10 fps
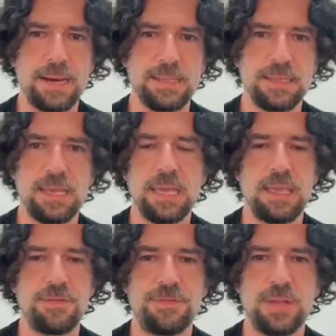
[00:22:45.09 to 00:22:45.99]
and
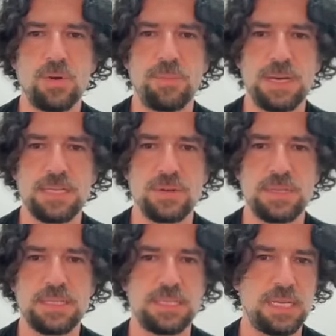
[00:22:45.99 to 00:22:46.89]
if the comparison
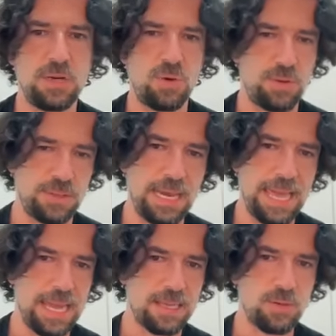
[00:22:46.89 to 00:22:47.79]
is 0, the
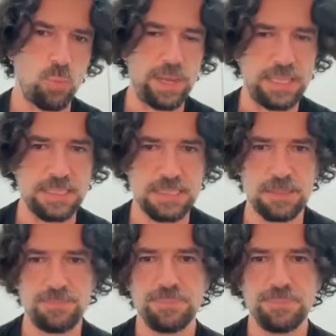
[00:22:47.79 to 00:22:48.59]
length wins,